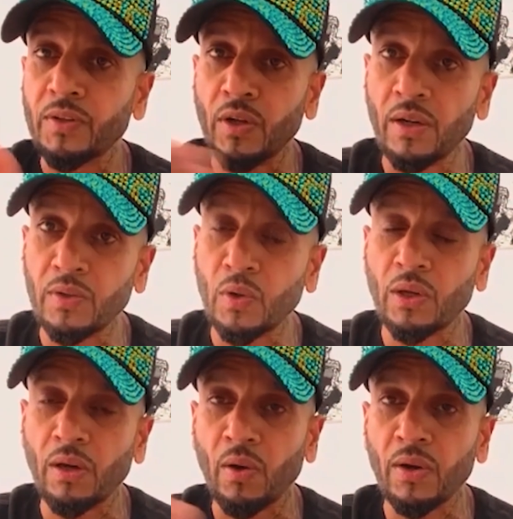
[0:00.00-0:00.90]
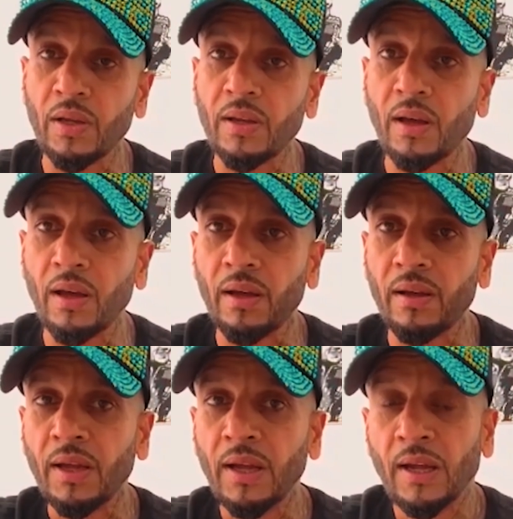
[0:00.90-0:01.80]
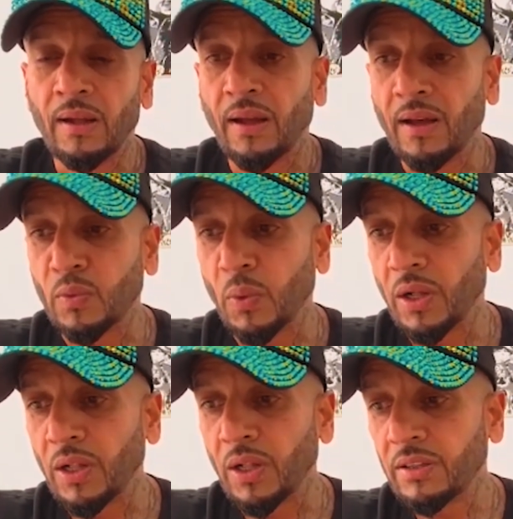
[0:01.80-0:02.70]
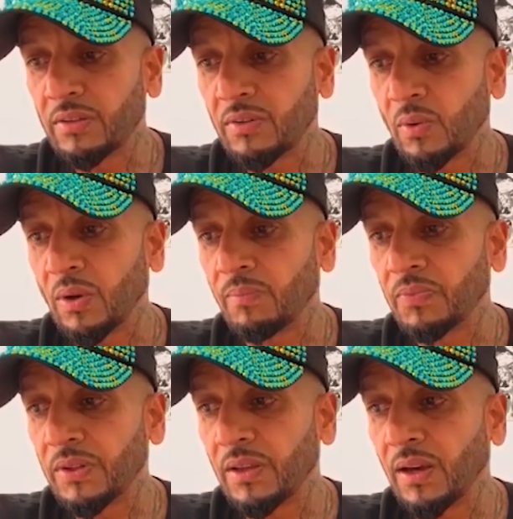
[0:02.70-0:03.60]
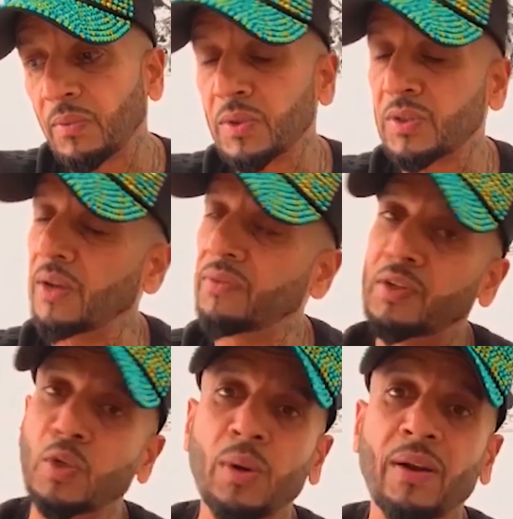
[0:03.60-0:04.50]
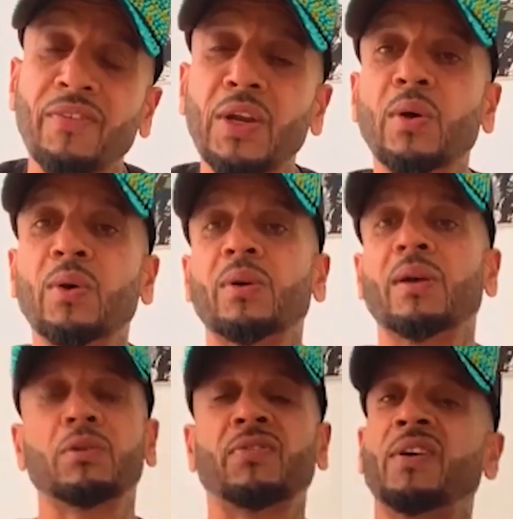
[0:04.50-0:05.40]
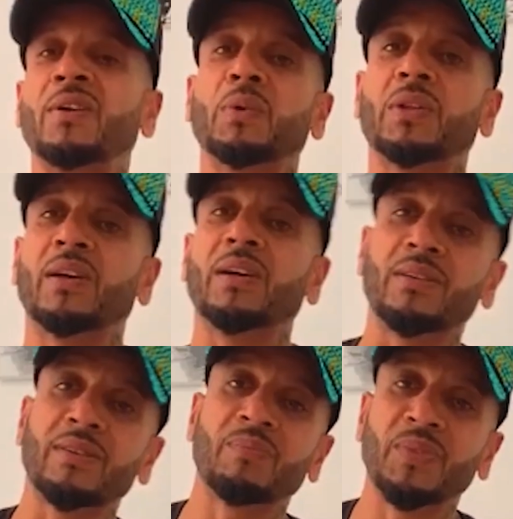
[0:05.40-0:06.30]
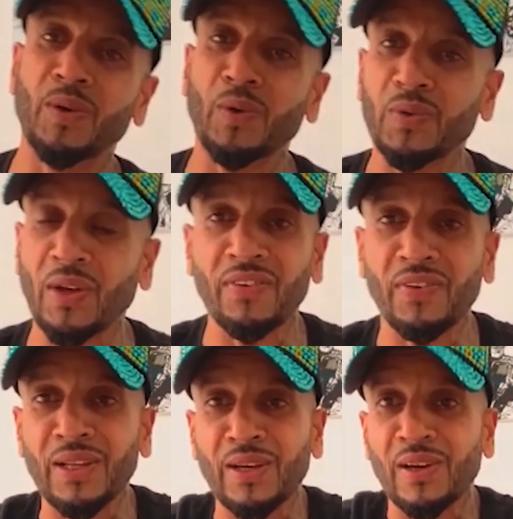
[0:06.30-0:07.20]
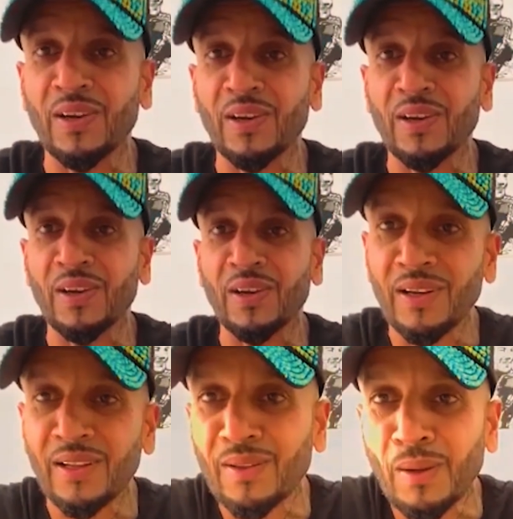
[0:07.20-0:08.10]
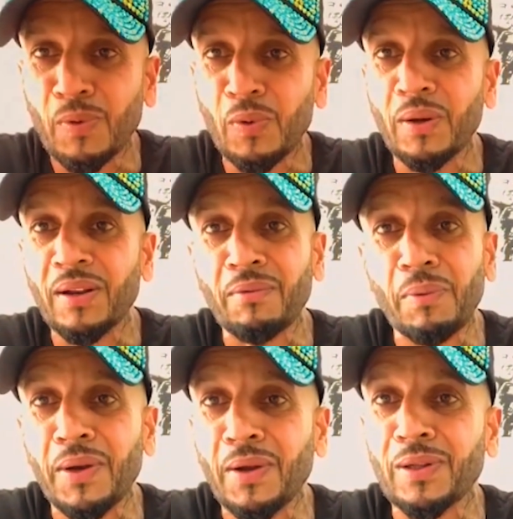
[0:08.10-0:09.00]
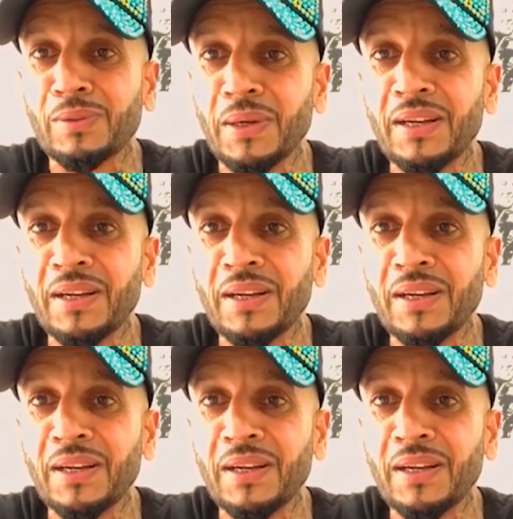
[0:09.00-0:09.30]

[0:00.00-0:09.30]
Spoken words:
Jotka on it as well. So we even shooting a video. It was fun with Saif Ali Khan and Tabu and everybody else, man.